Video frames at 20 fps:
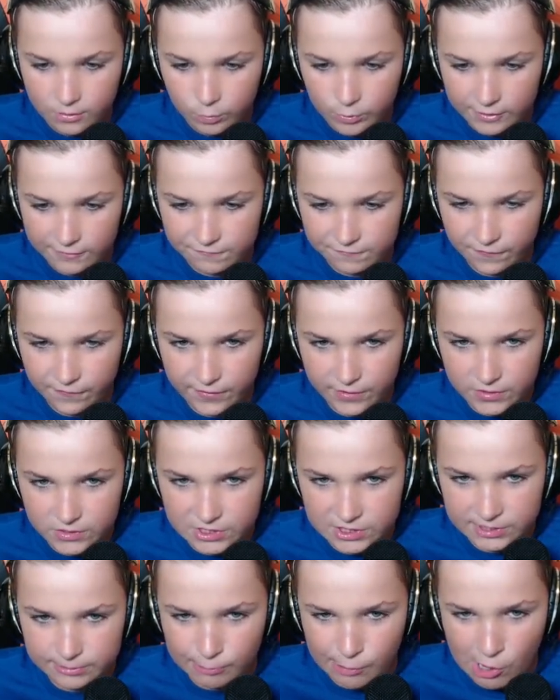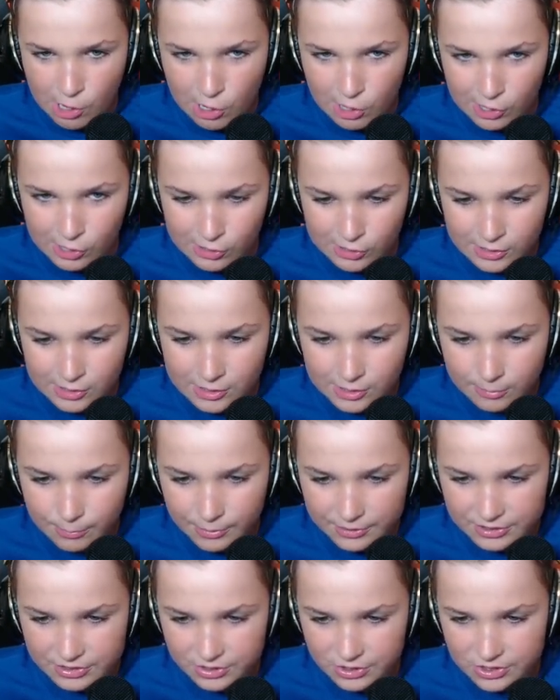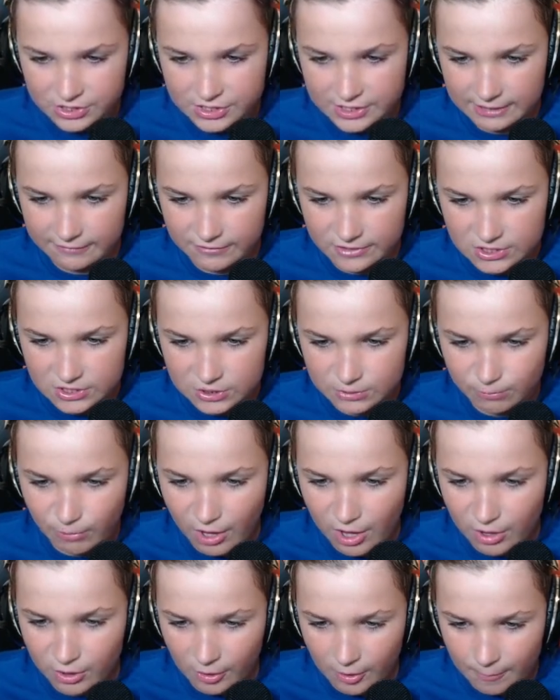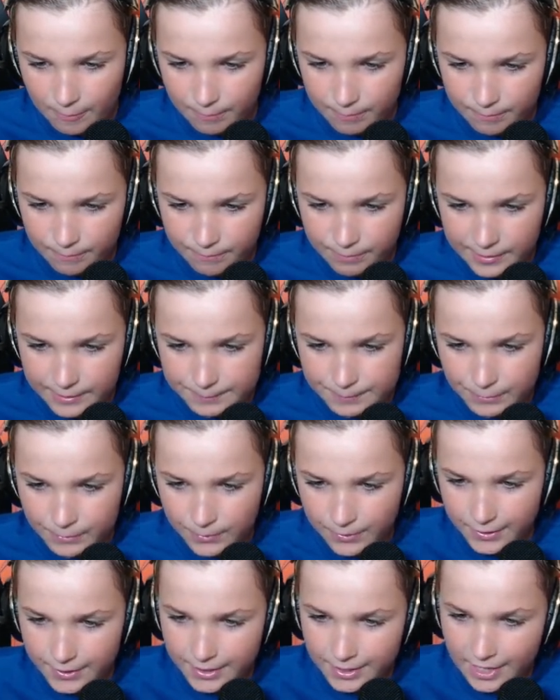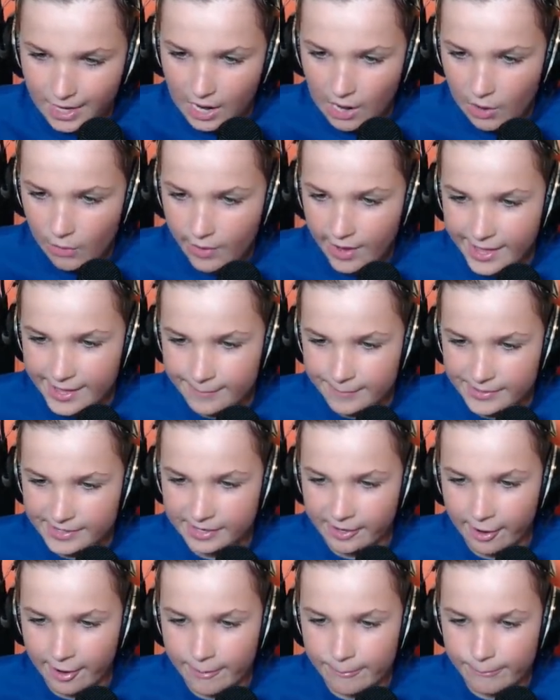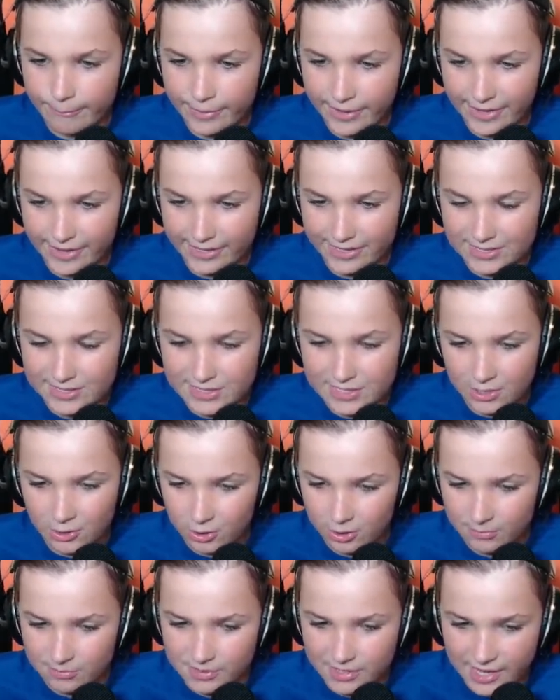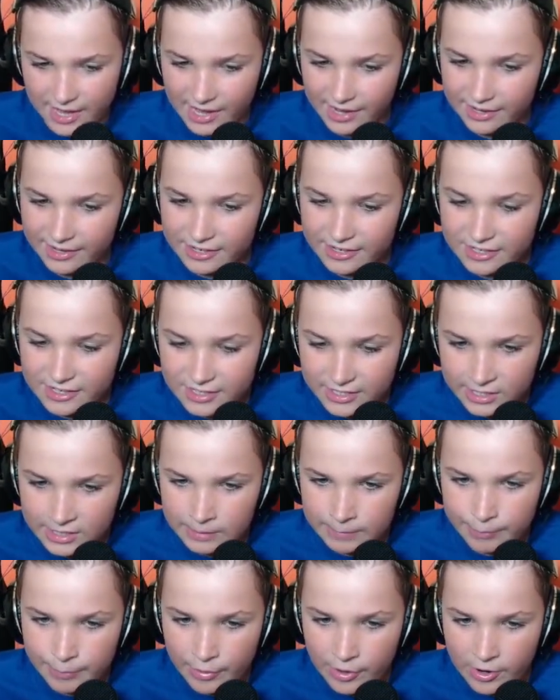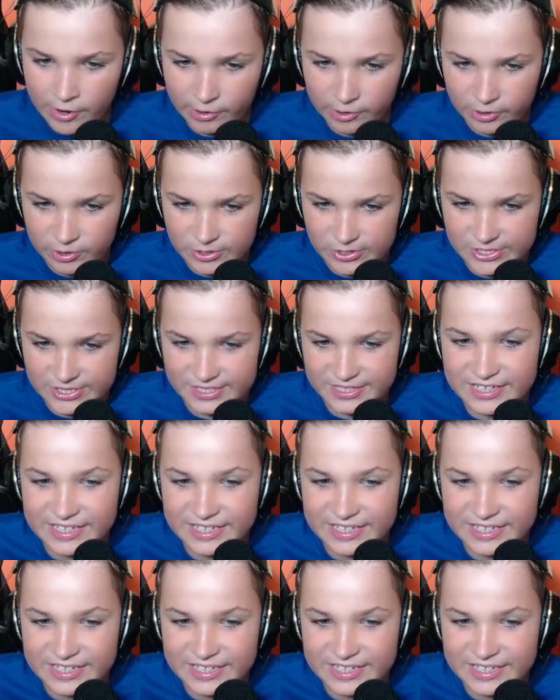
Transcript: We feel small, but there's even smaller people. How I become big? Tell him, Dad. Eat burgers.